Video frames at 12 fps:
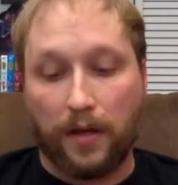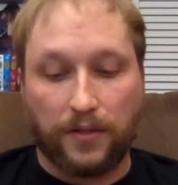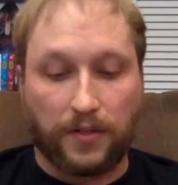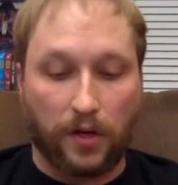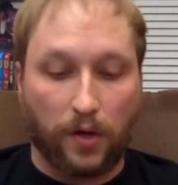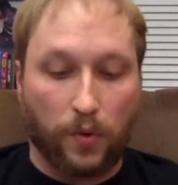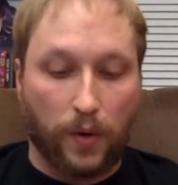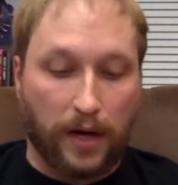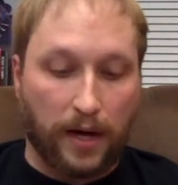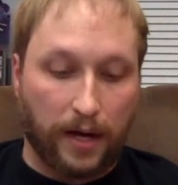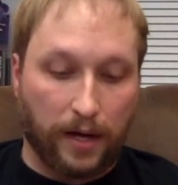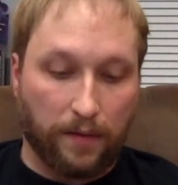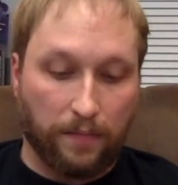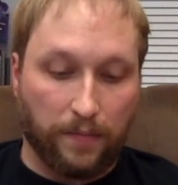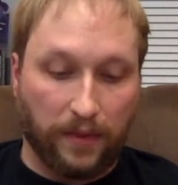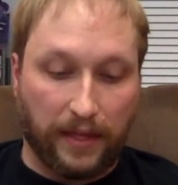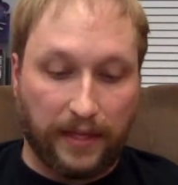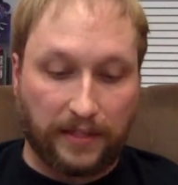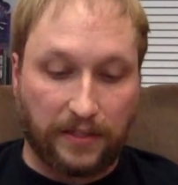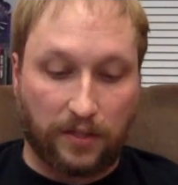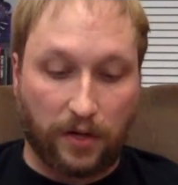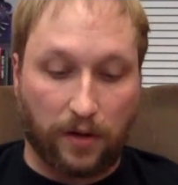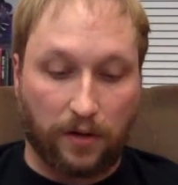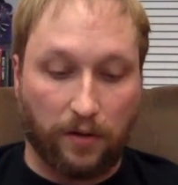So let's
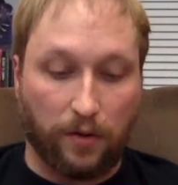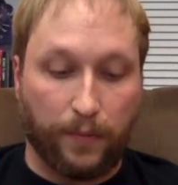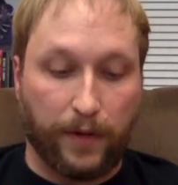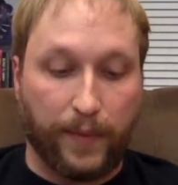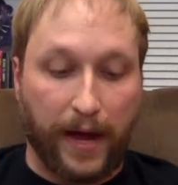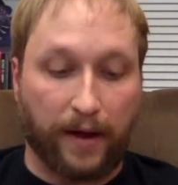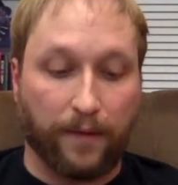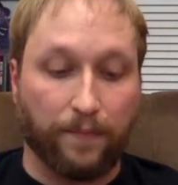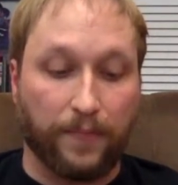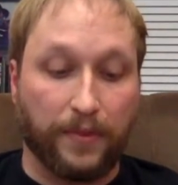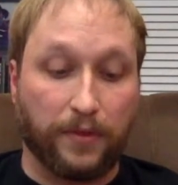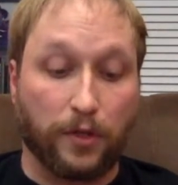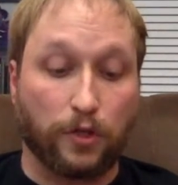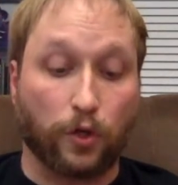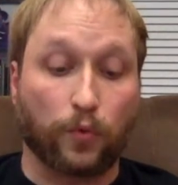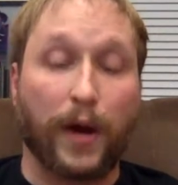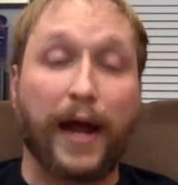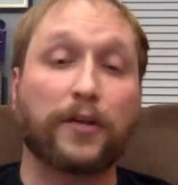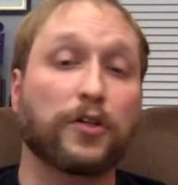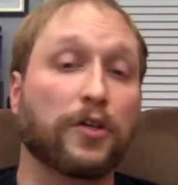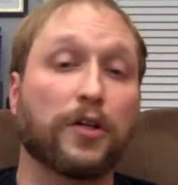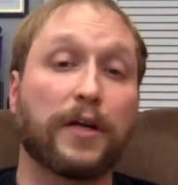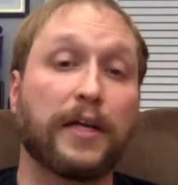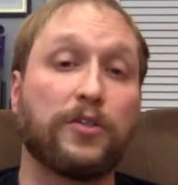talk a little bit about it. The
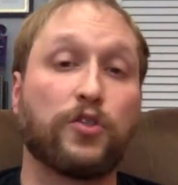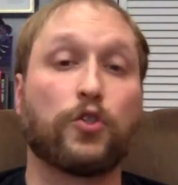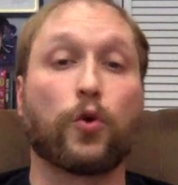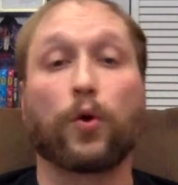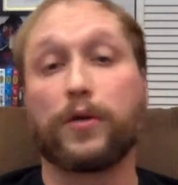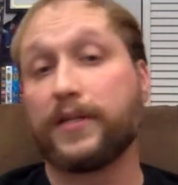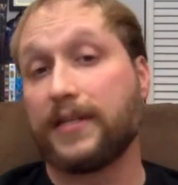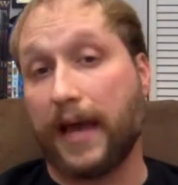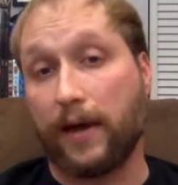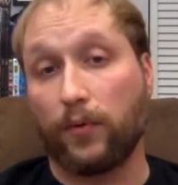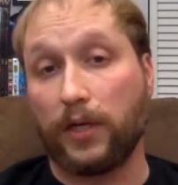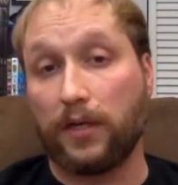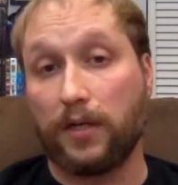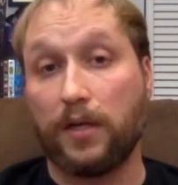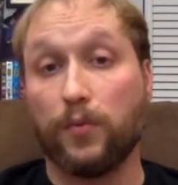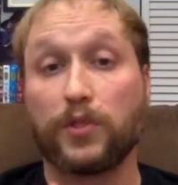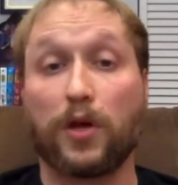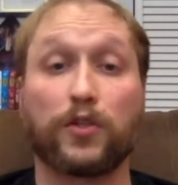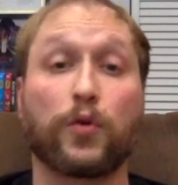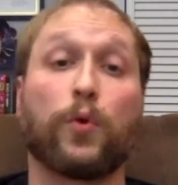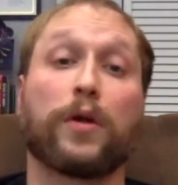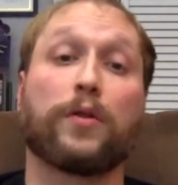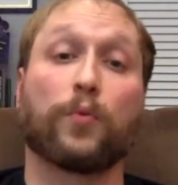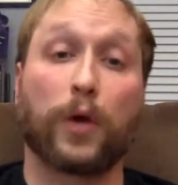director is Jordan Downey. He was also
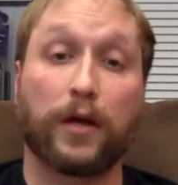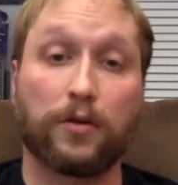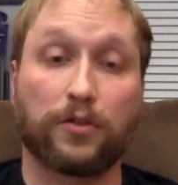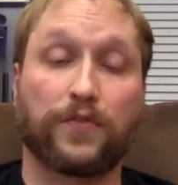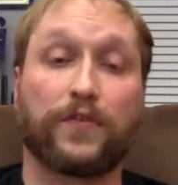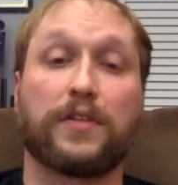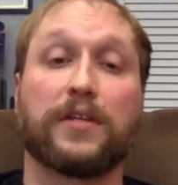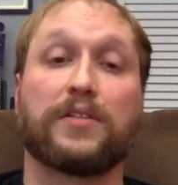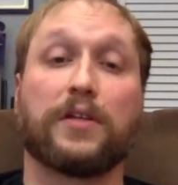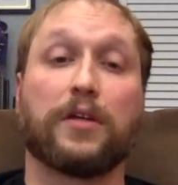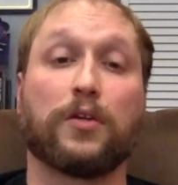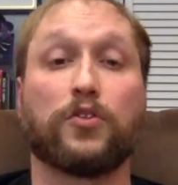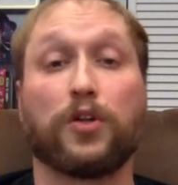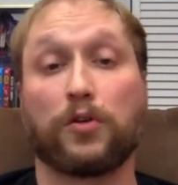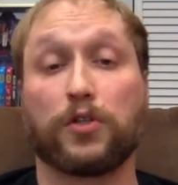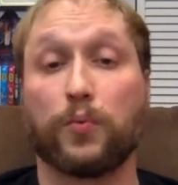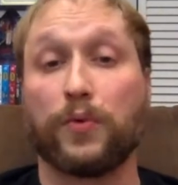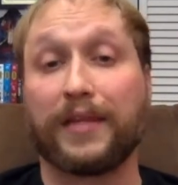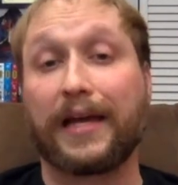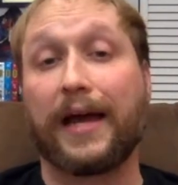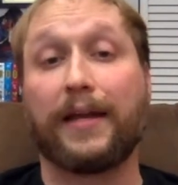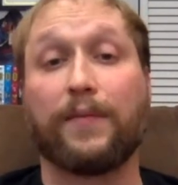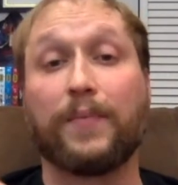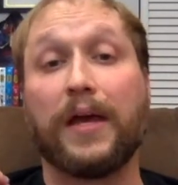one of the writers for this in conjunction with a
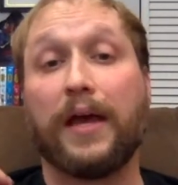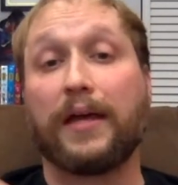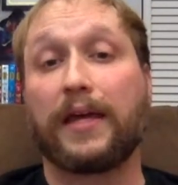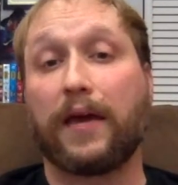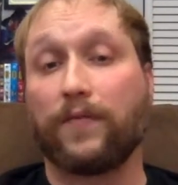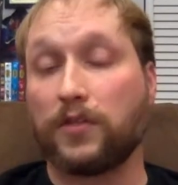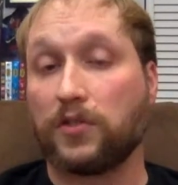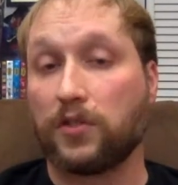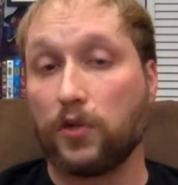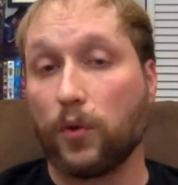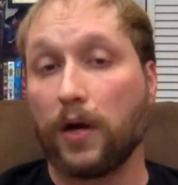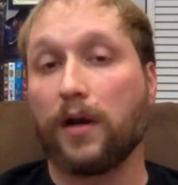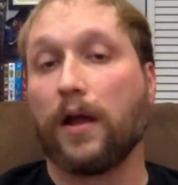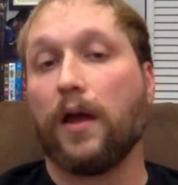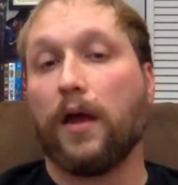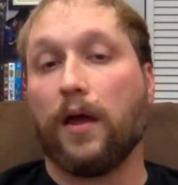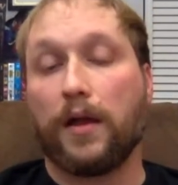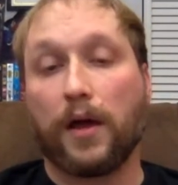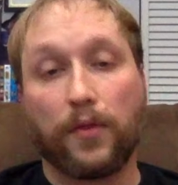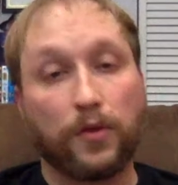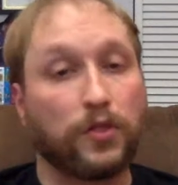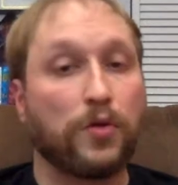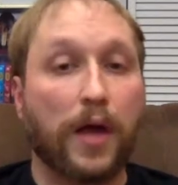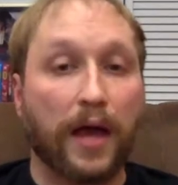guy named Kevin Stewart. Now,
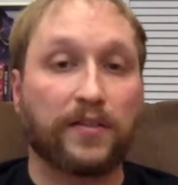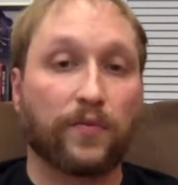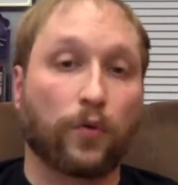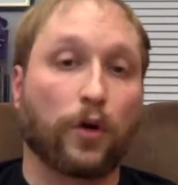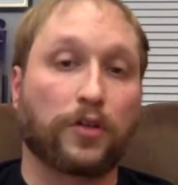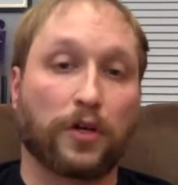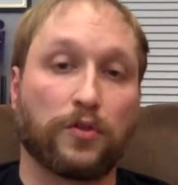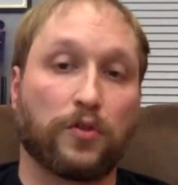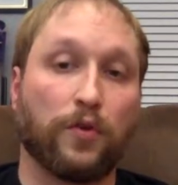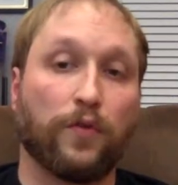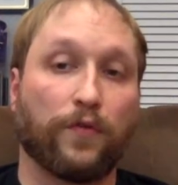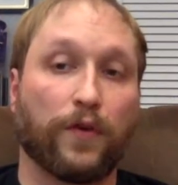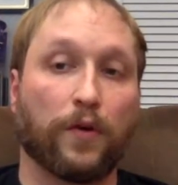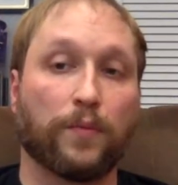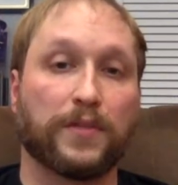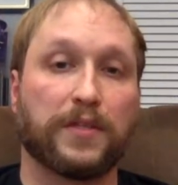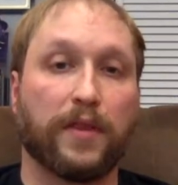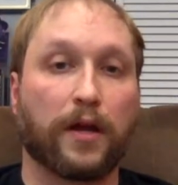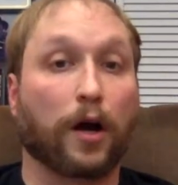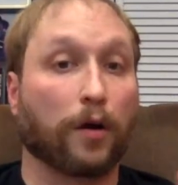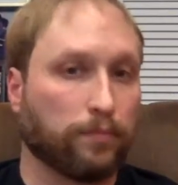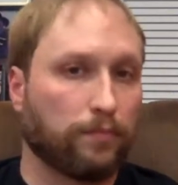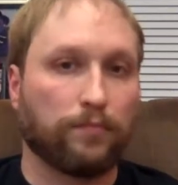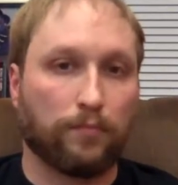those two guys have worked on two films that
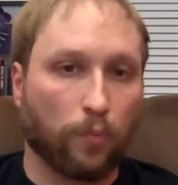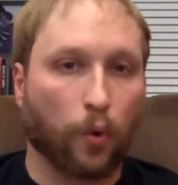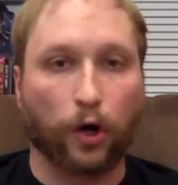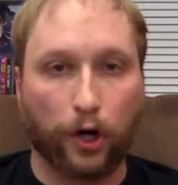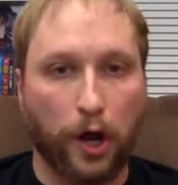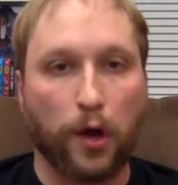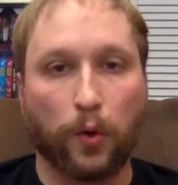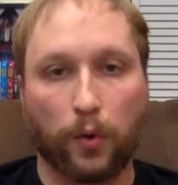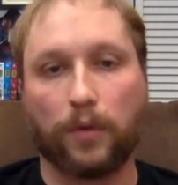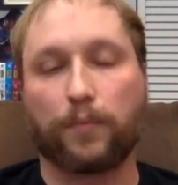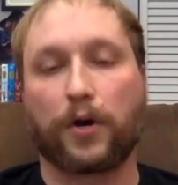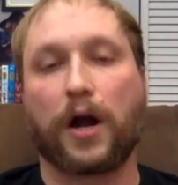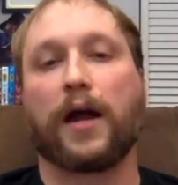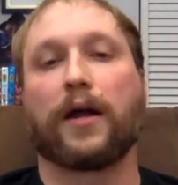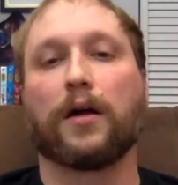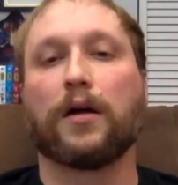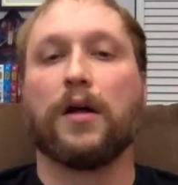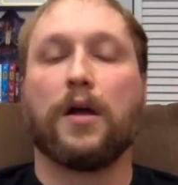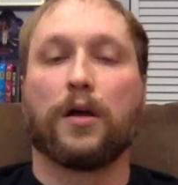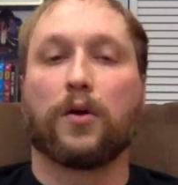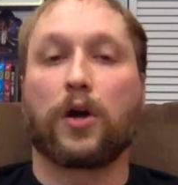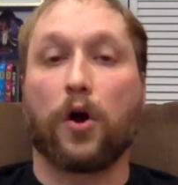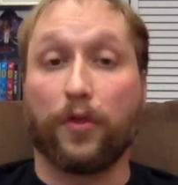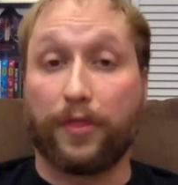are more known prior,
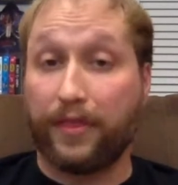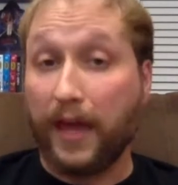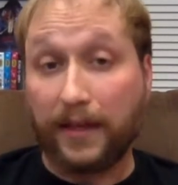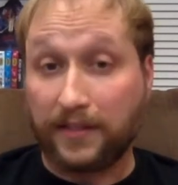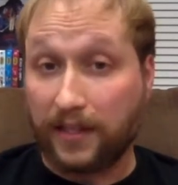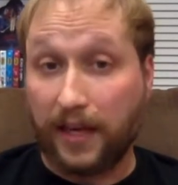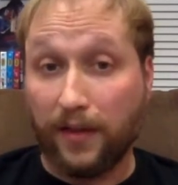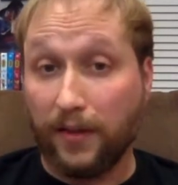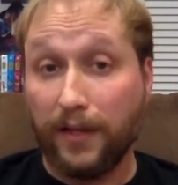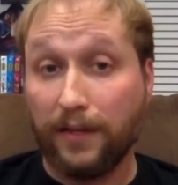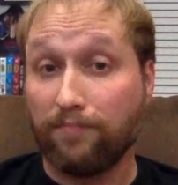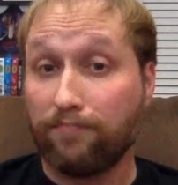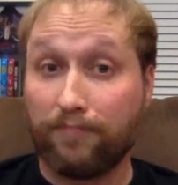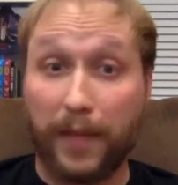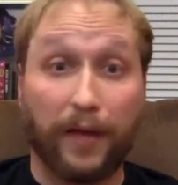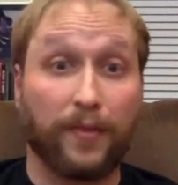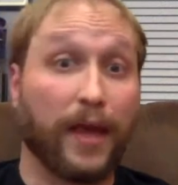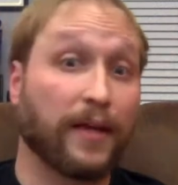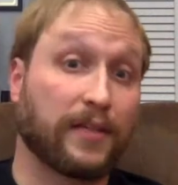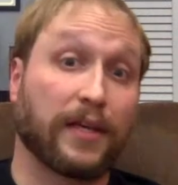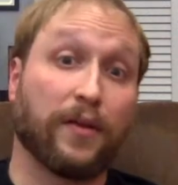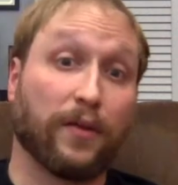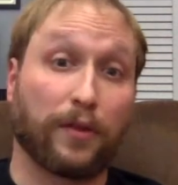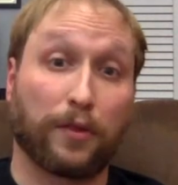called Thanks Killing and Thanks
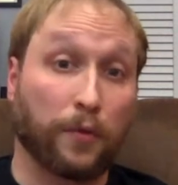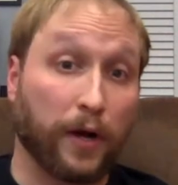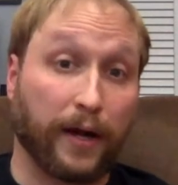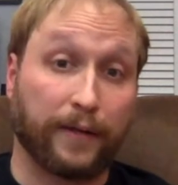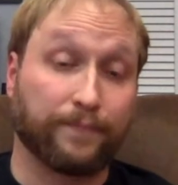Killing 3.